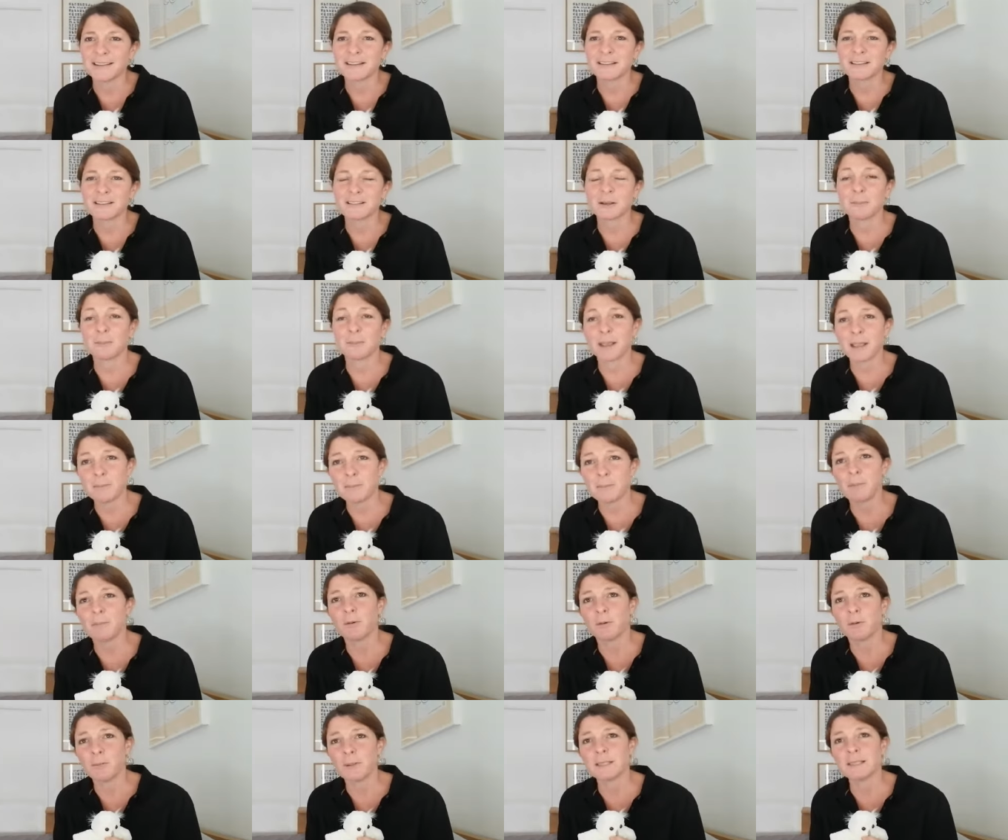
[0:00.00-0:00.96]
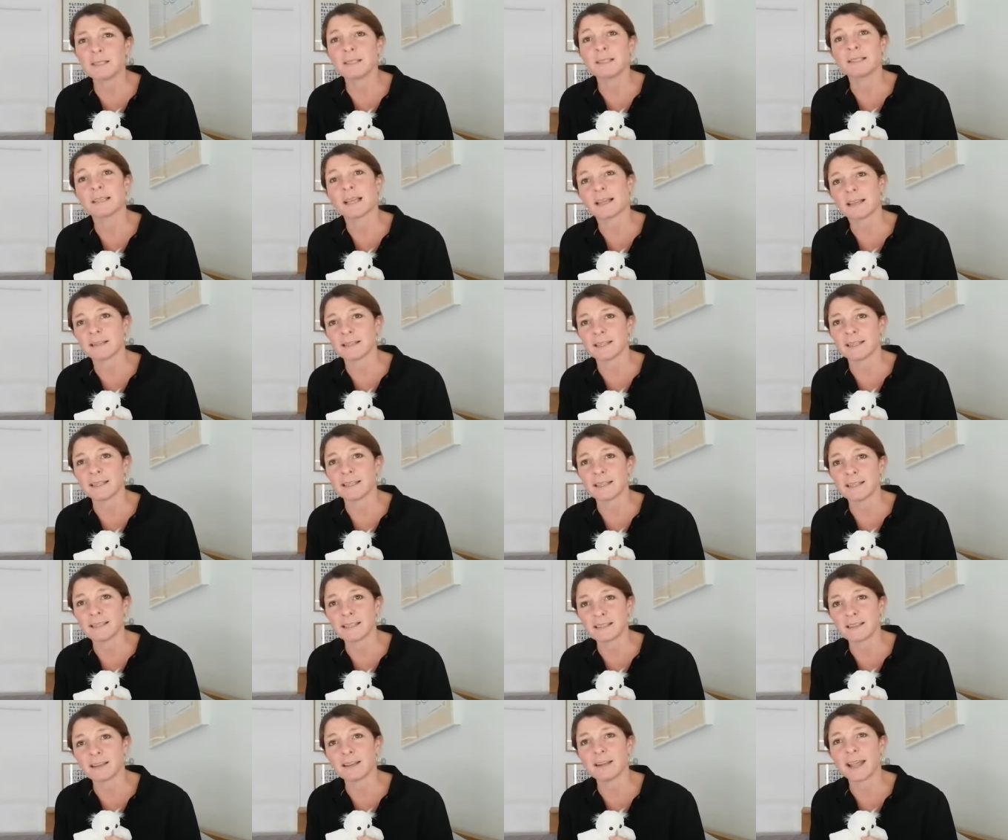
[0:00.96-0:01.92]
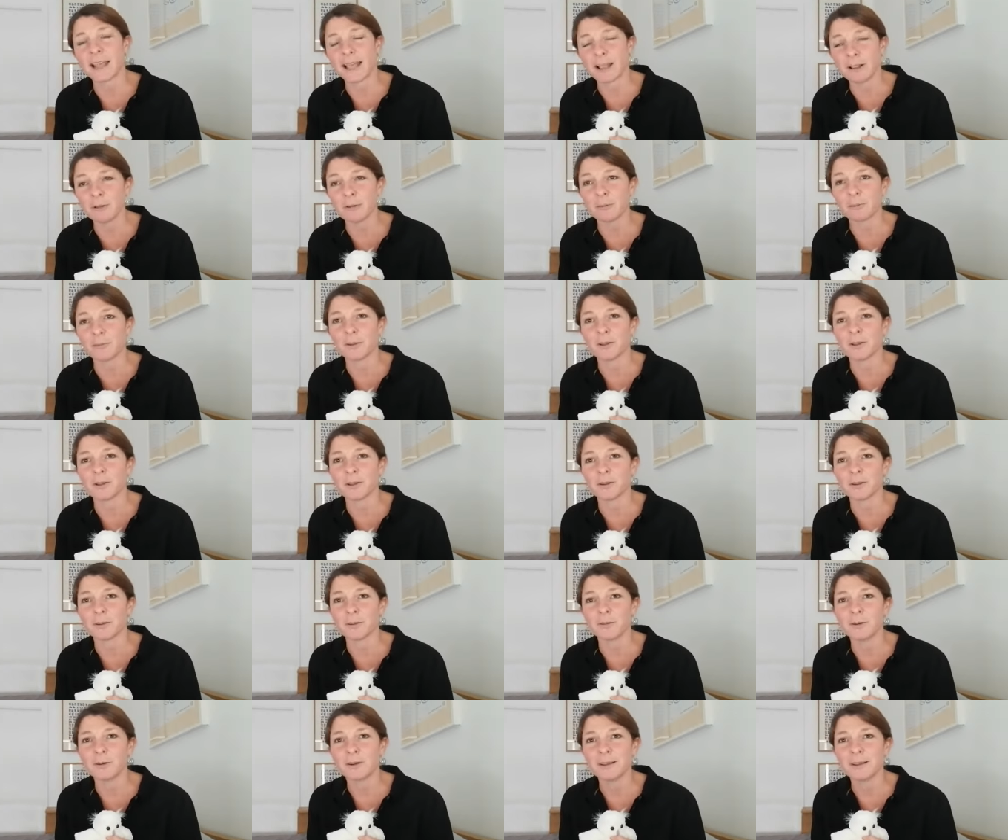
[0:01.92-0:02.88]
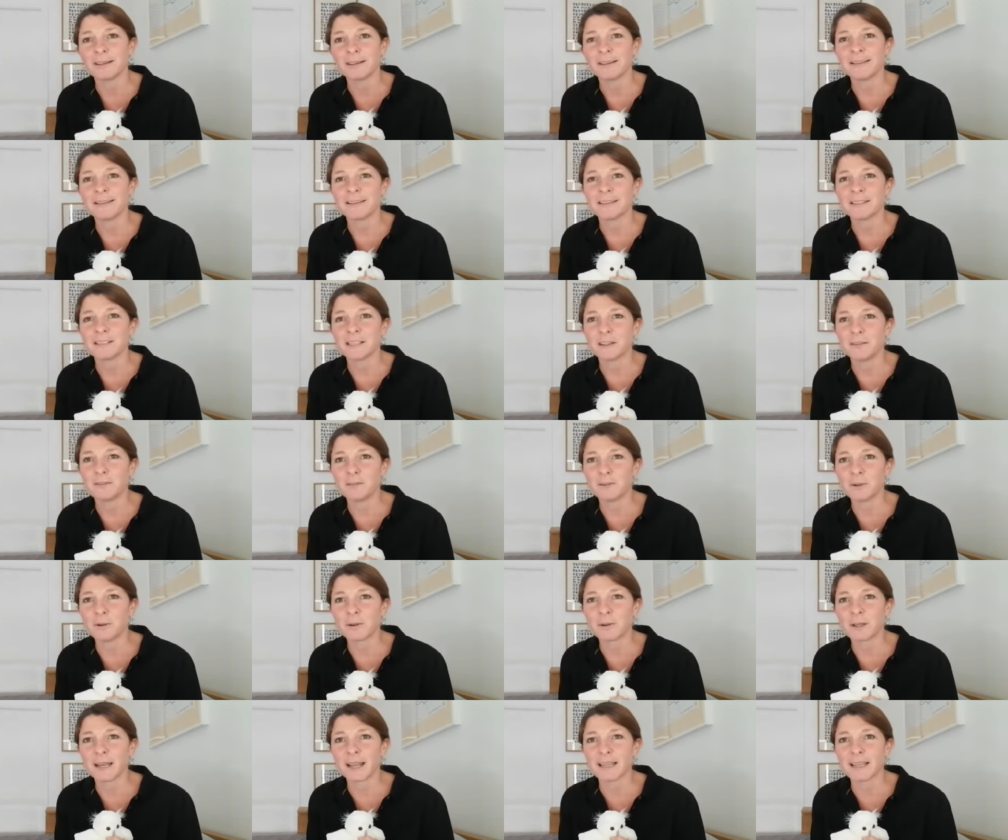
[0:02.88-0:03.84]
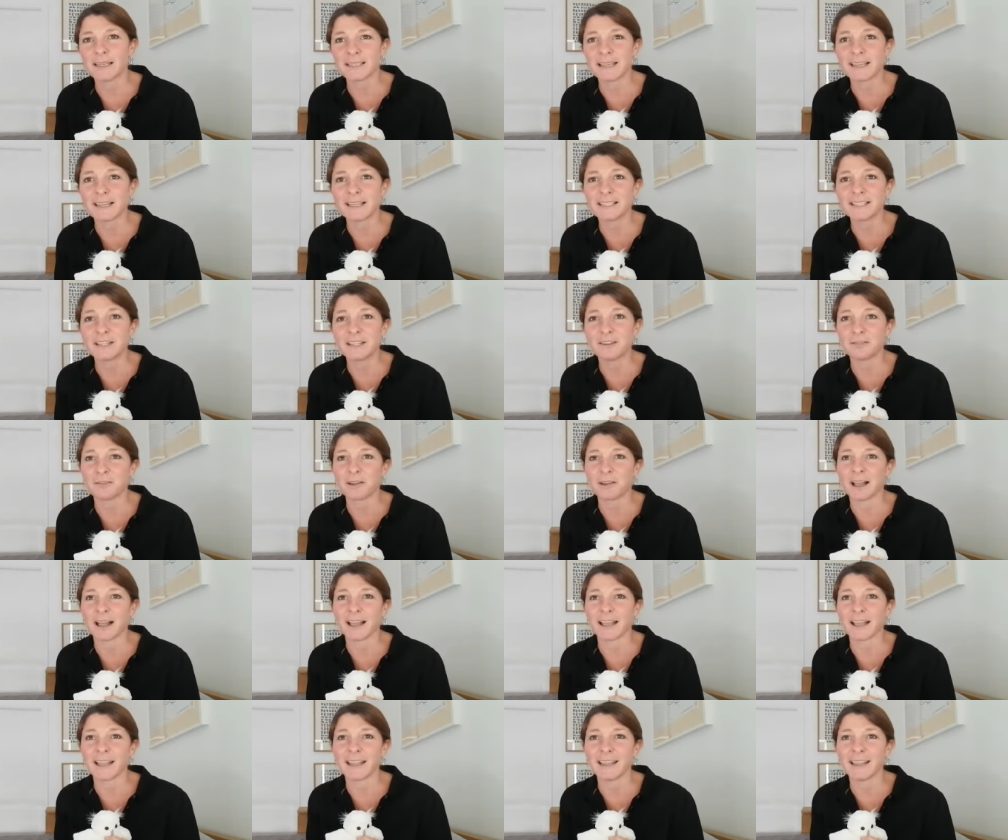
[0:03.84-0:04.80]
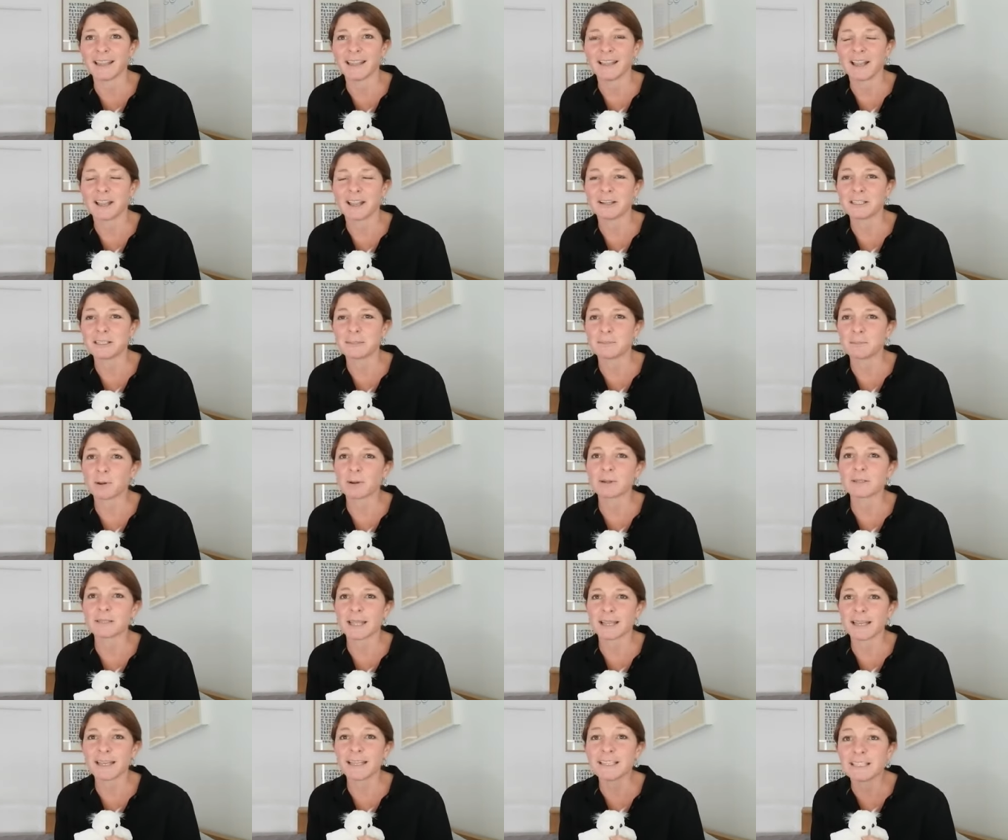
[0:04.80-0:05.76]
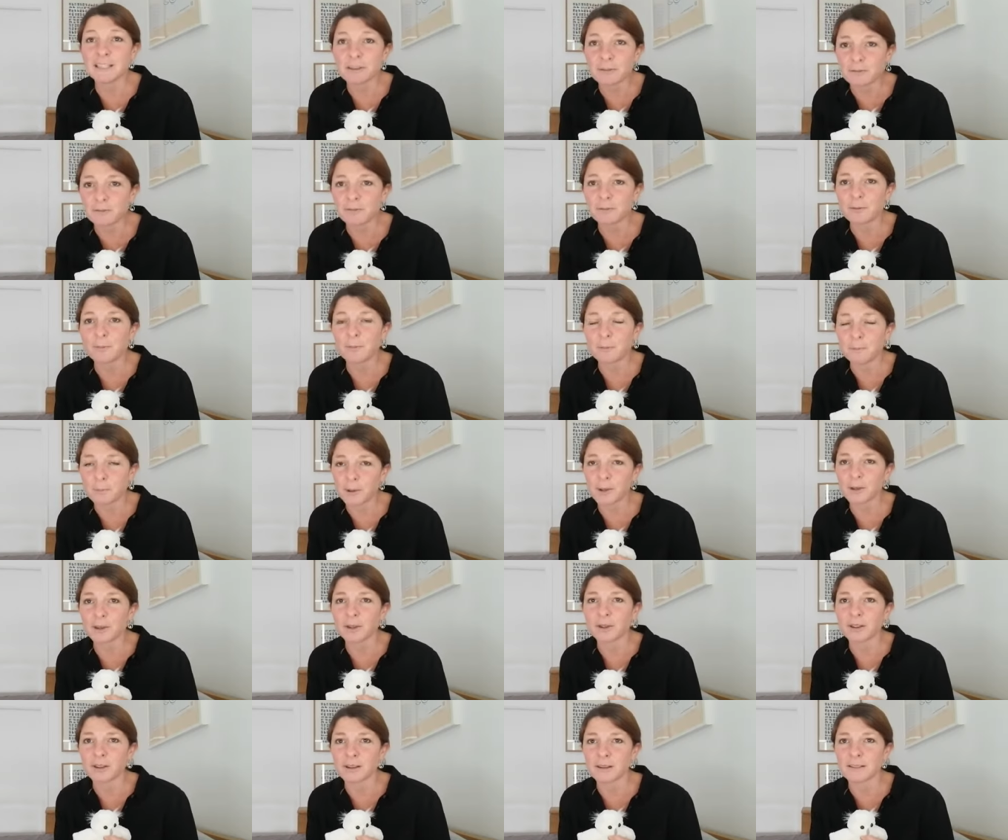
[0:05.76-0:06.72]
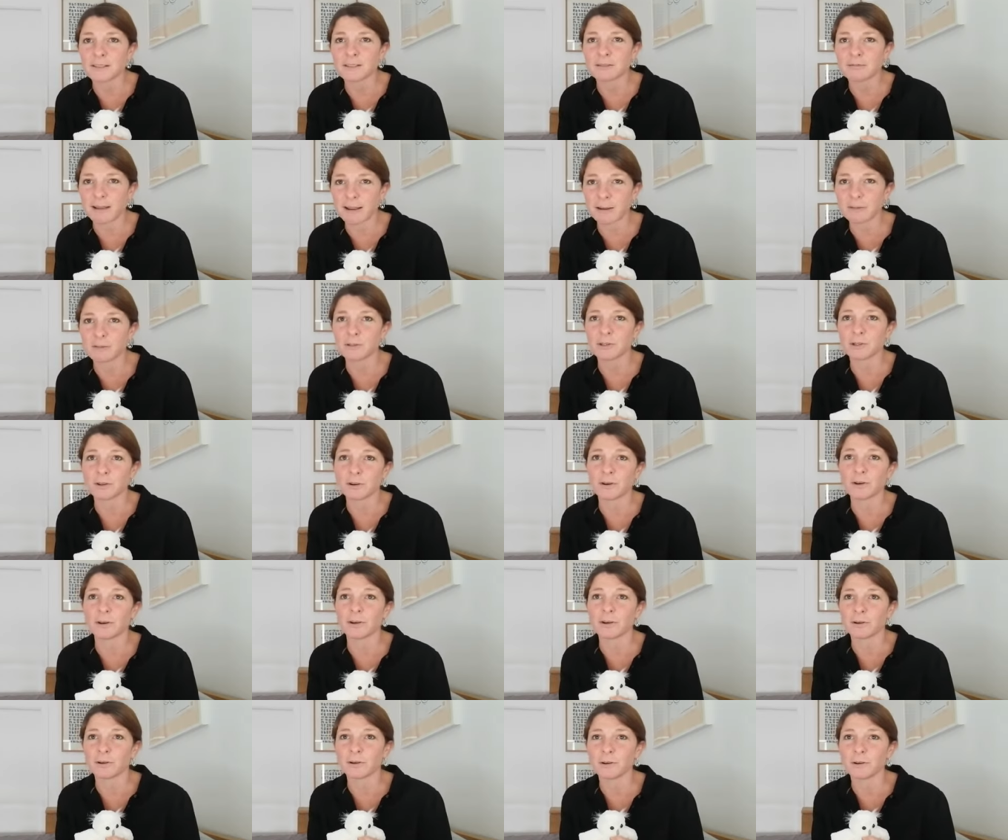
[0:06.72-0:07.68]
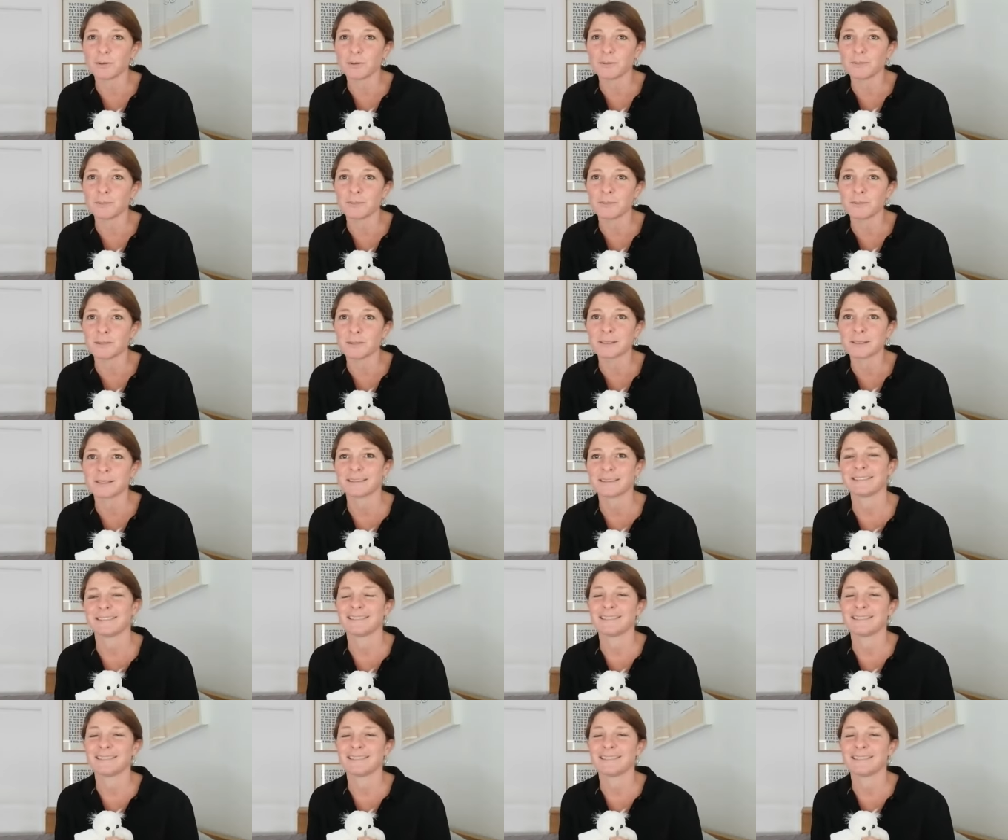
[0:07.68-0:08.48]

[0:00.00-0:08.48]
So maybe mummies and daddies can help you see if you can identify and spot any different birds around your homes.